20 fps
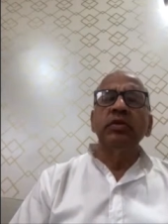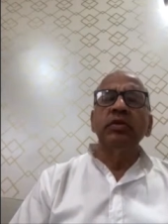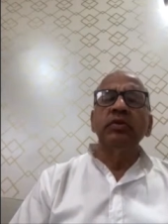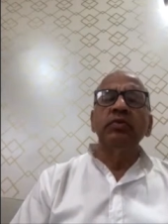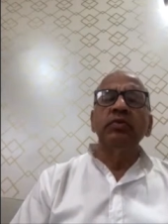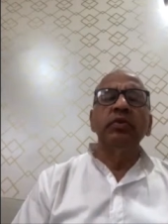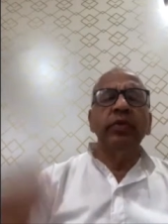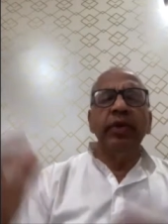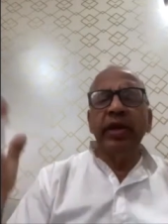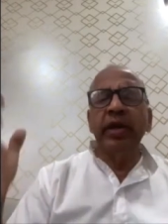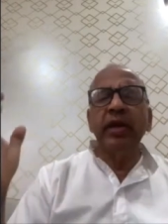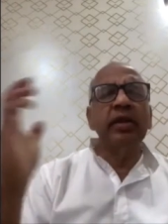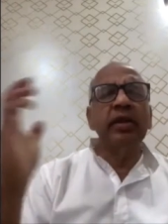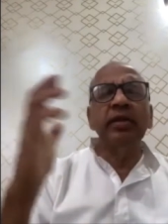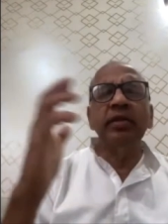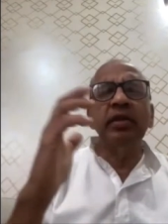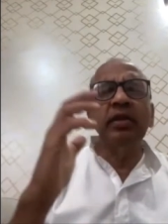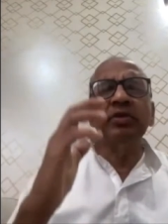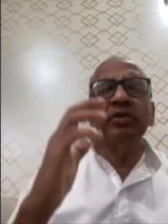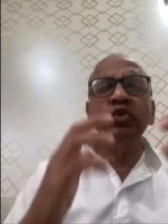
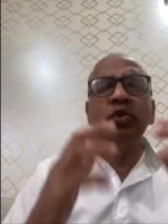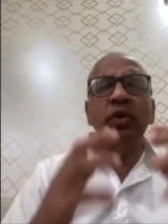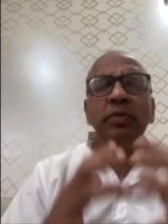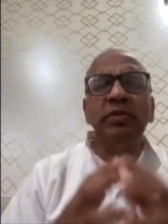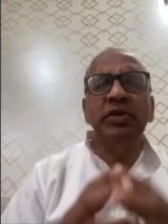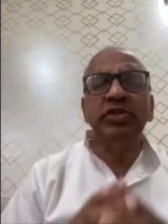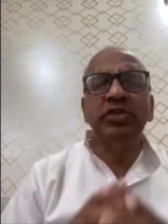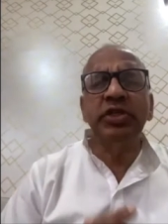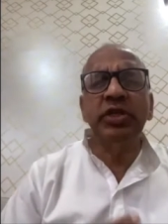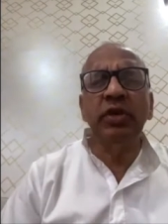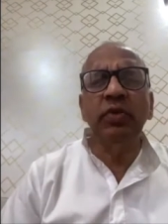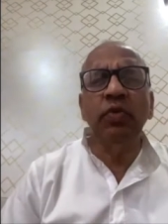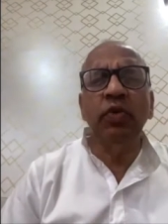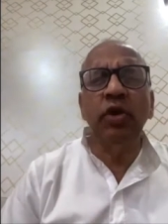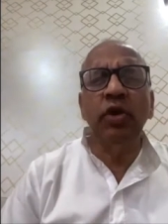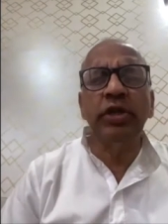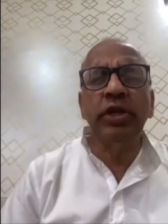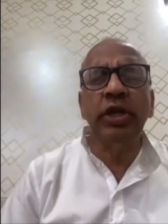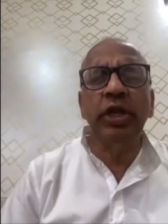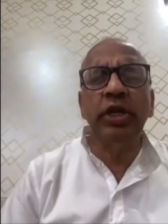Vivekananda Swamiji
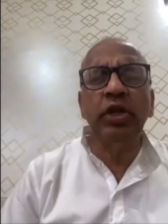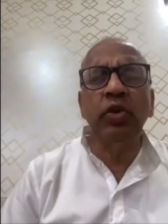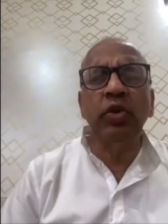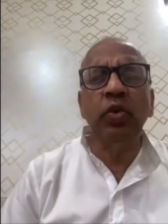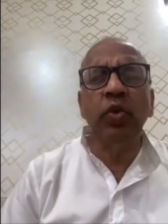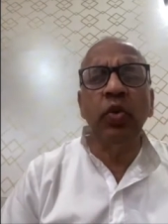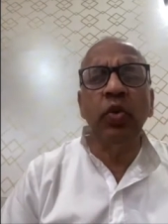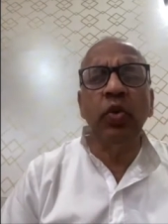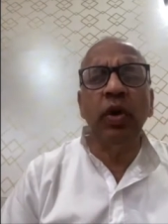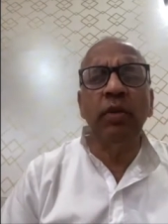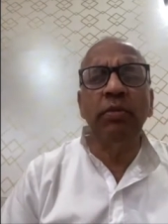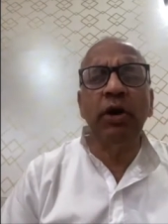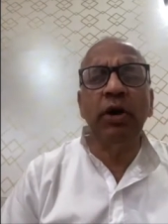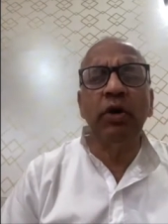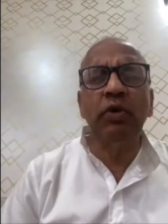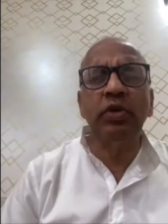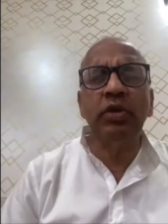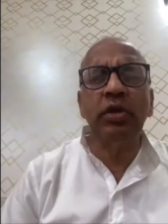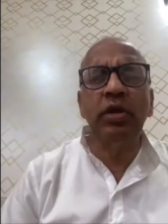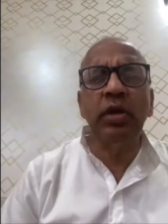wanted to know
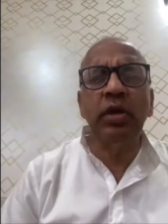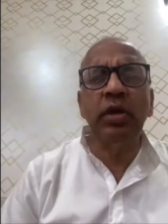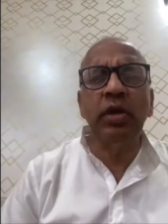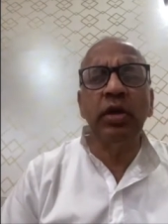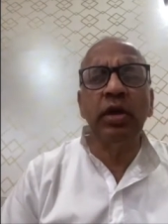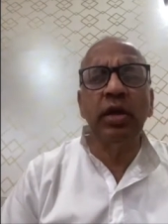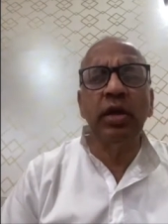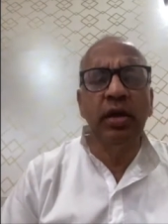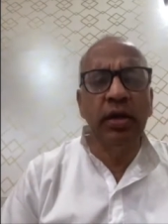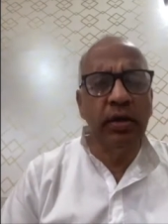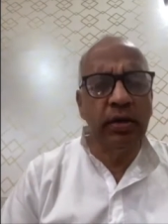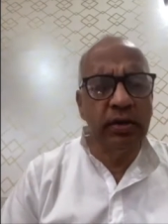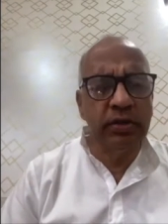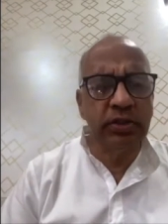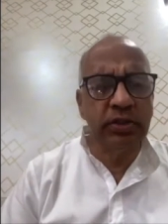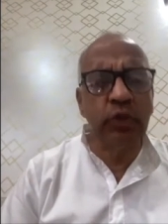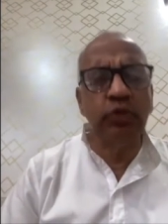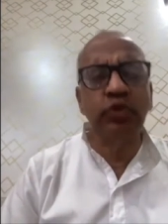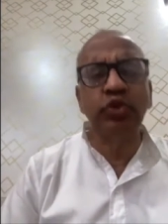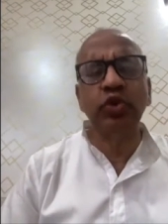about the
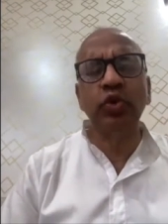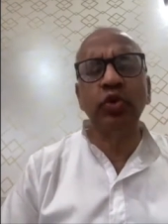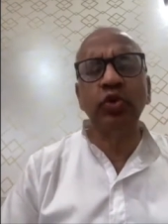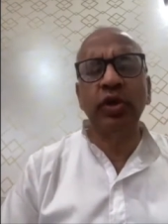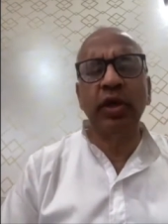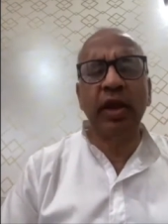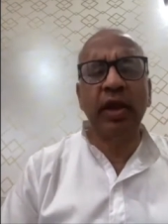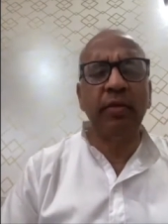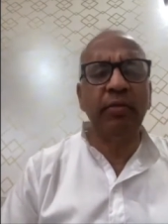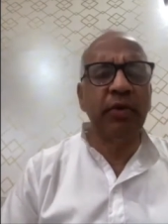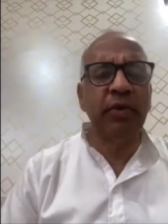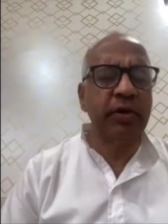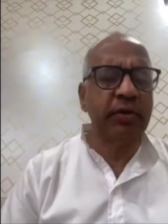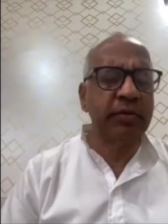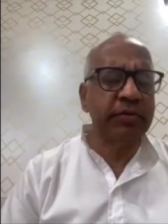Sanskrit grammar.